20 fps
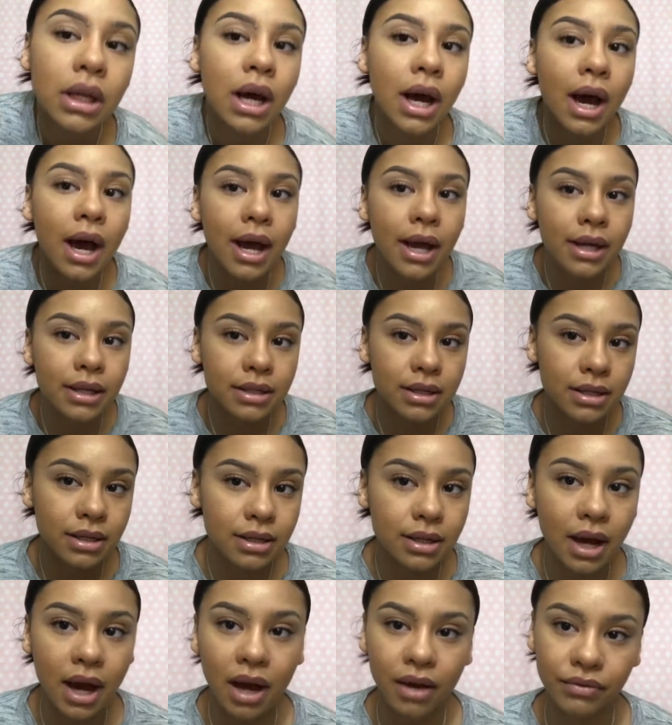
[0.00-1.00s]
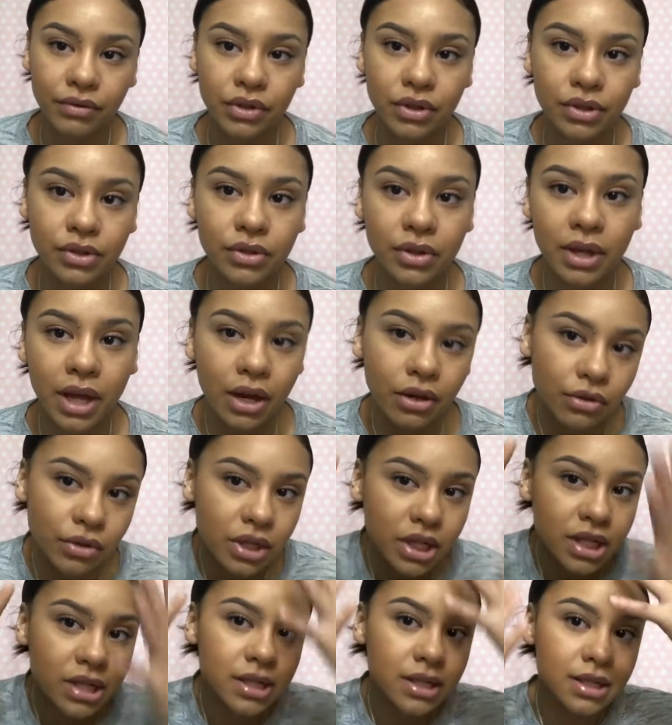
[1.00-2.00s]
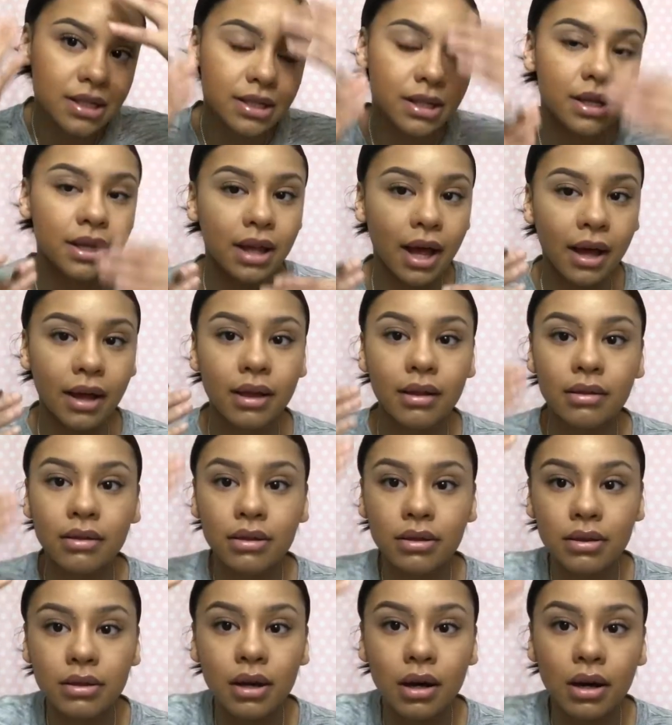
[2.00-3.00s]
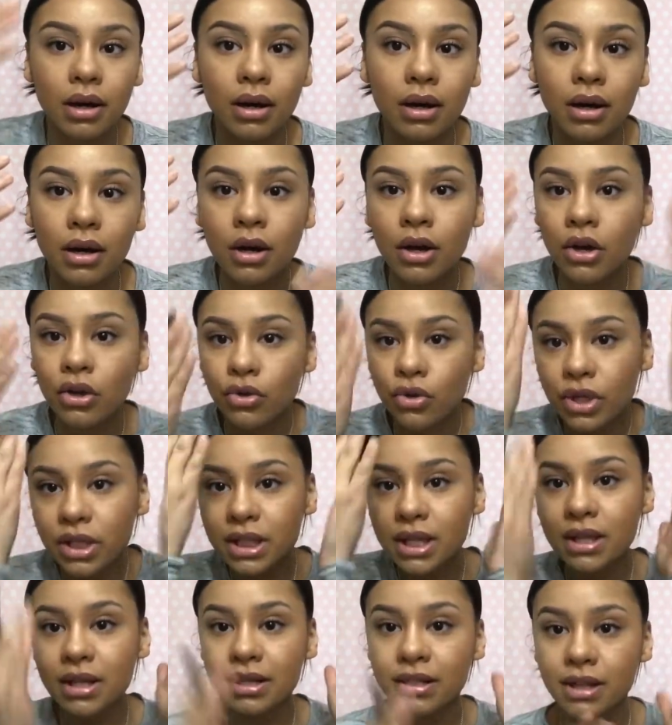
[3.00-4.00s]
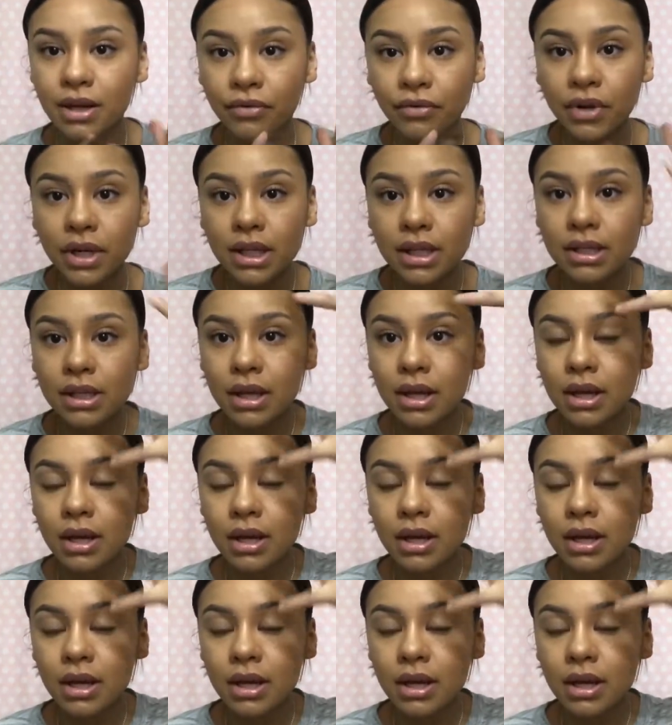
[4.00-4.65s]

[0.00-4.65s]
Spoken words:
I did it after, so that you can just see like you can see the difference,